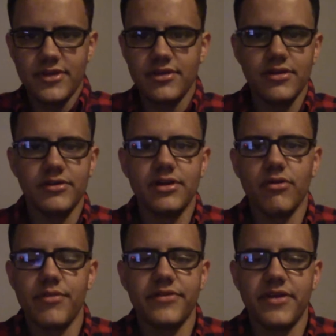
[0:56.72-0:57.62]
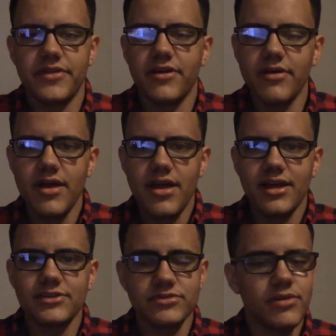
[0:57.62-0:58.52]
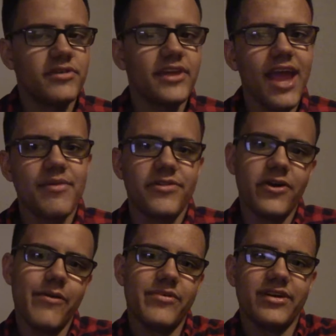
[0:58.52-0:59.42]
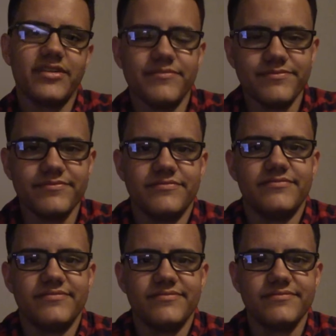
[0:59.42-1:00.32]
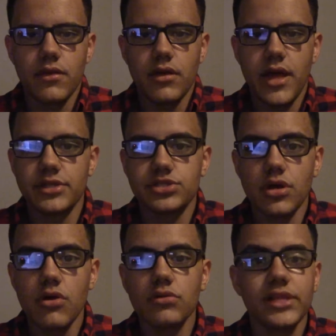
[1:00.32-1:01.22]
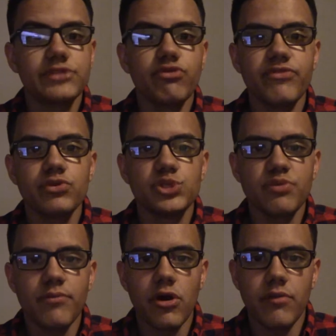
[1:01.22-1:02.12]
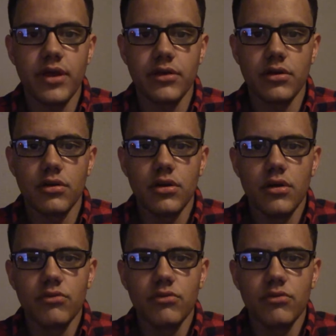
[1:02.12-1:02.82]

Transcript: You don't need to worry about that though, because we're talking about the game, not the art book. And so, let's review Super Mario Maker.